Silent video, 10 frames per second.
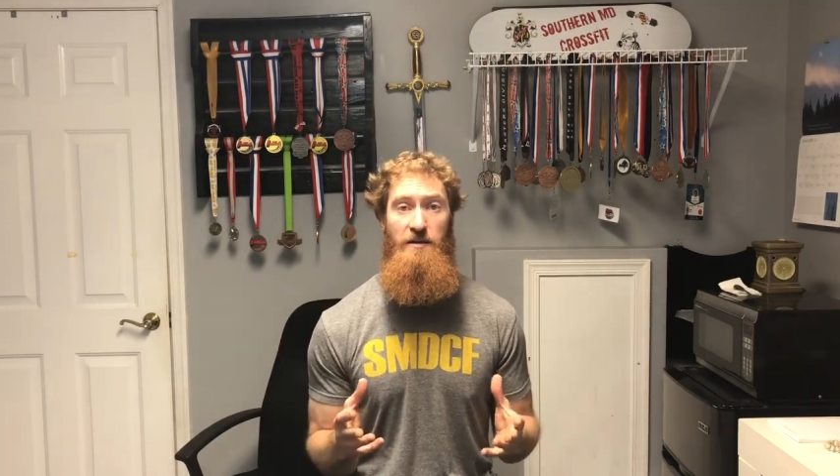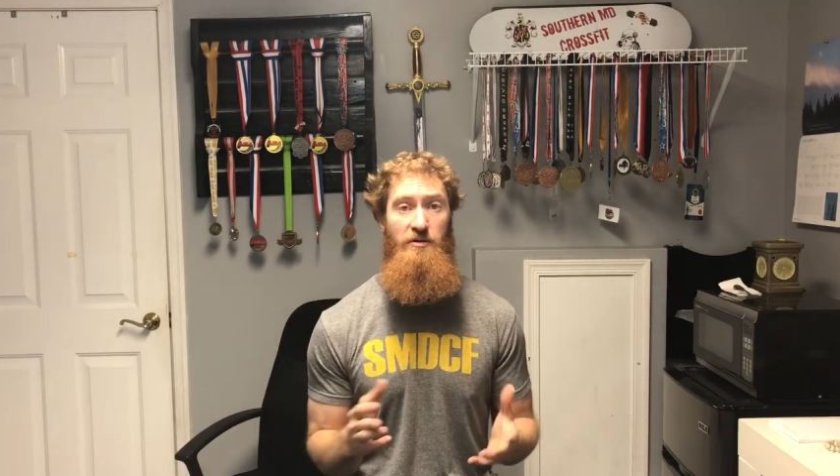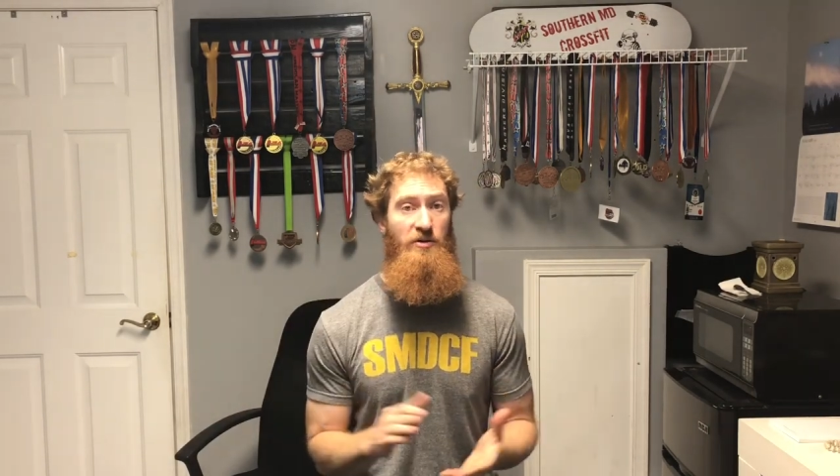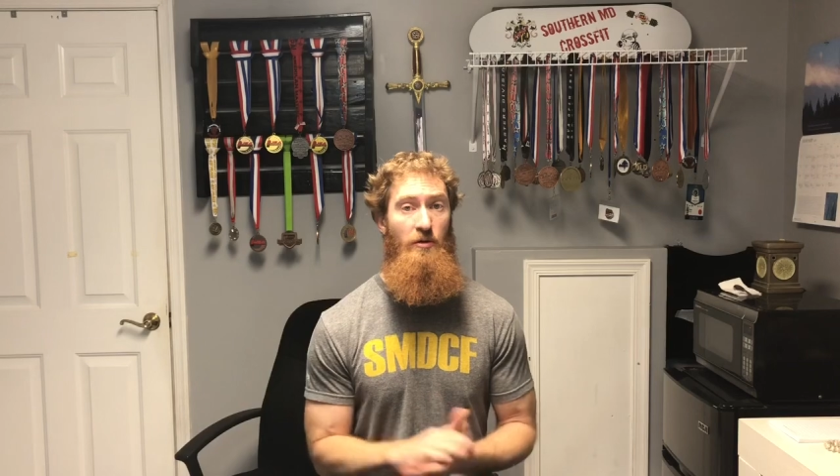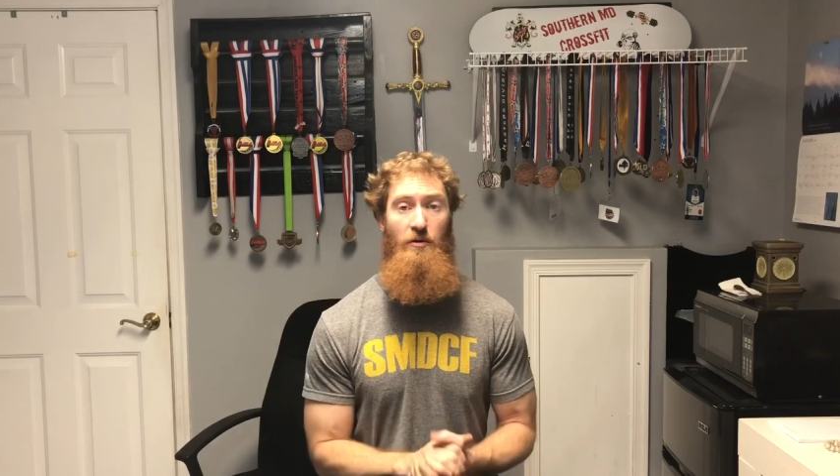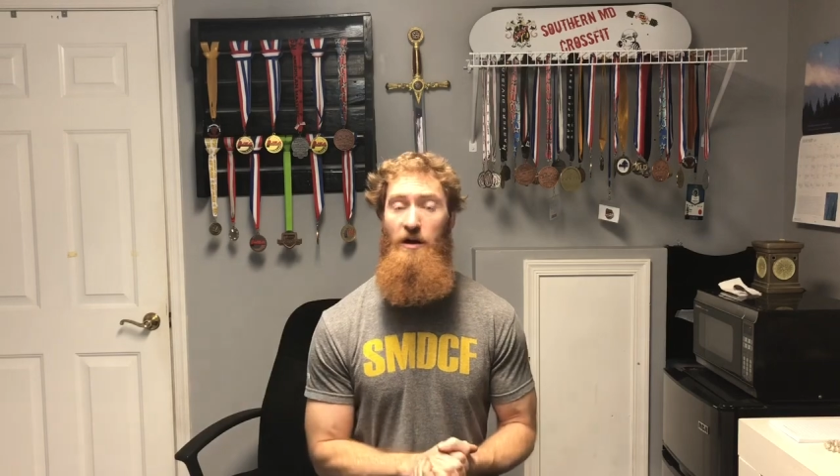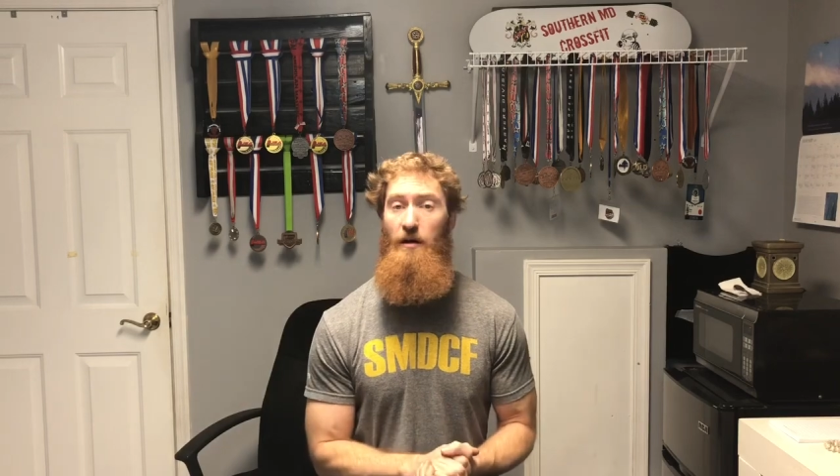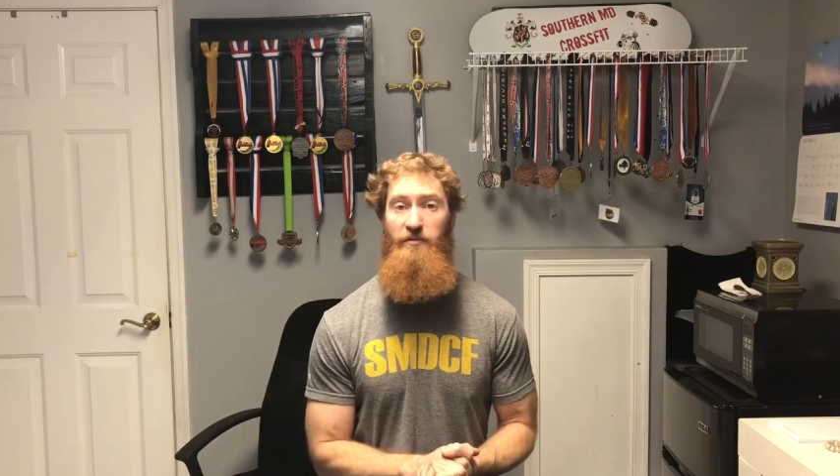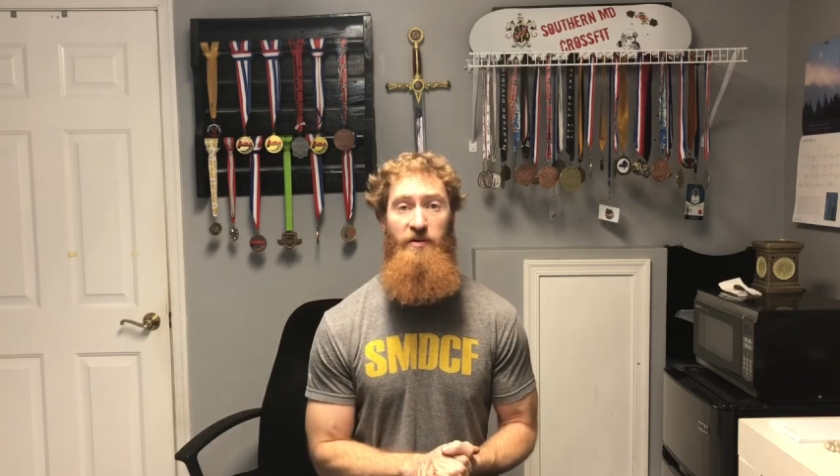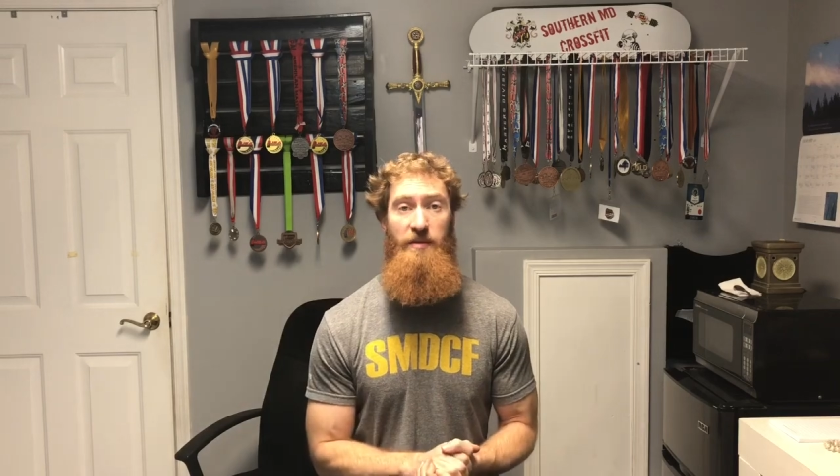Don't
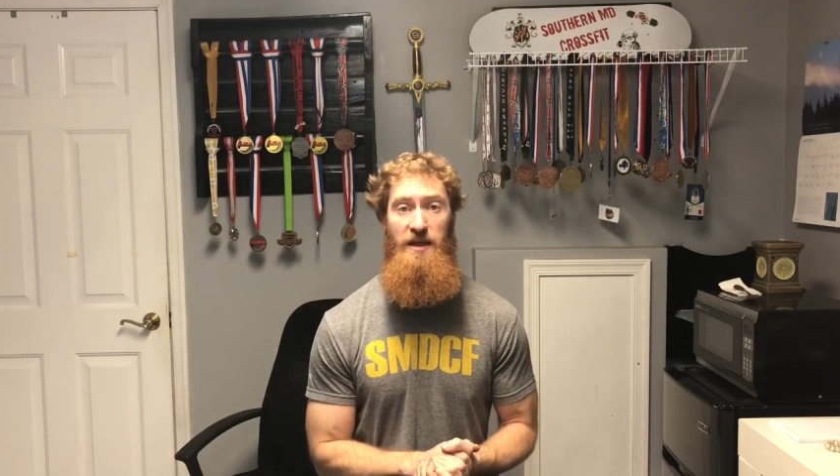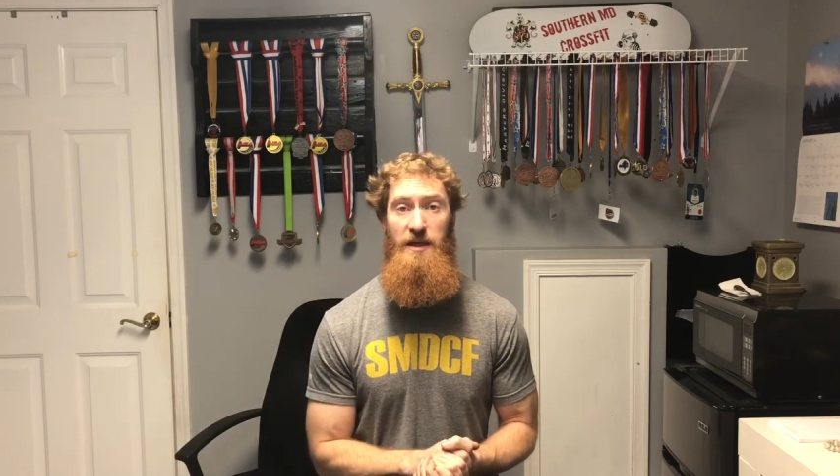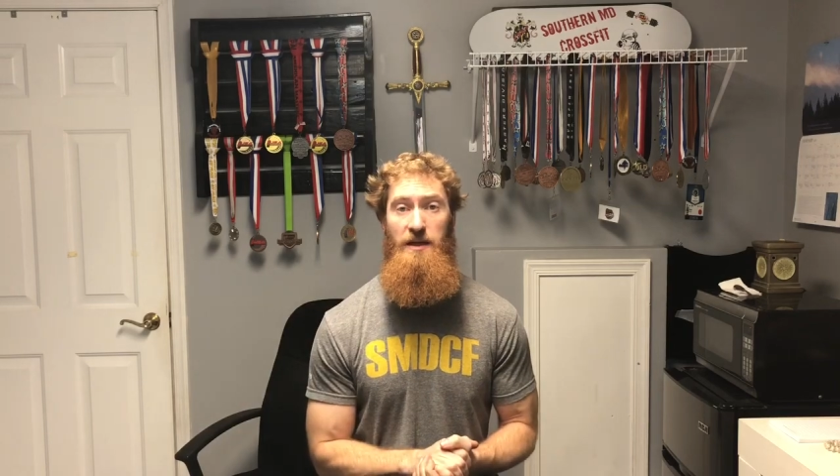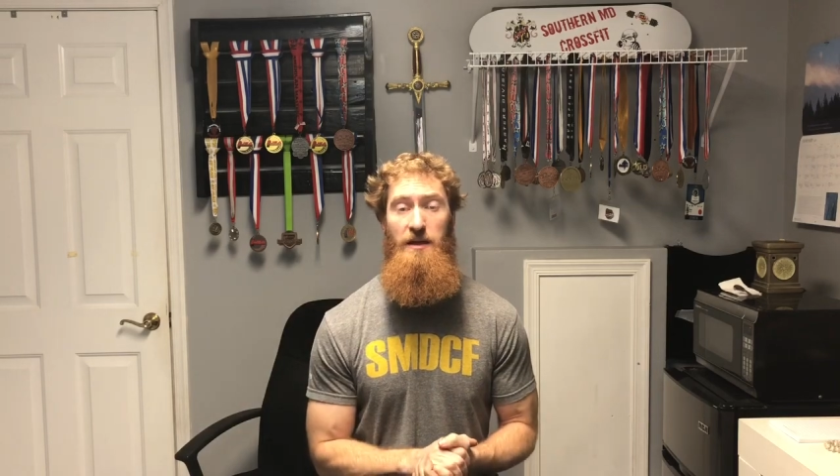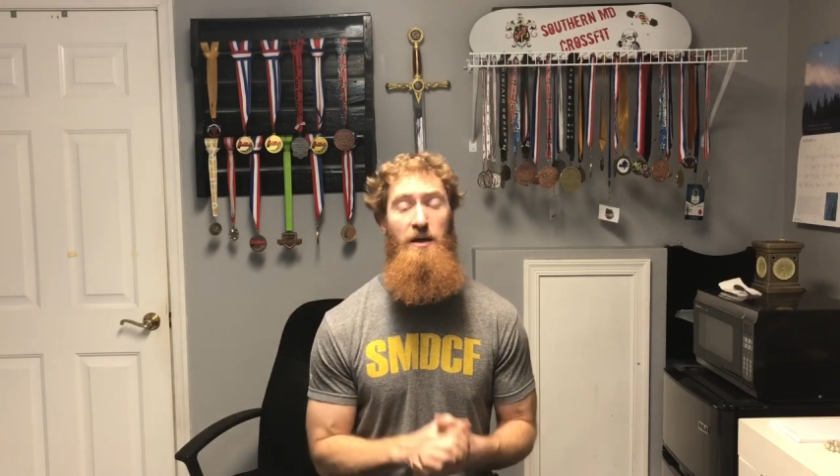come to me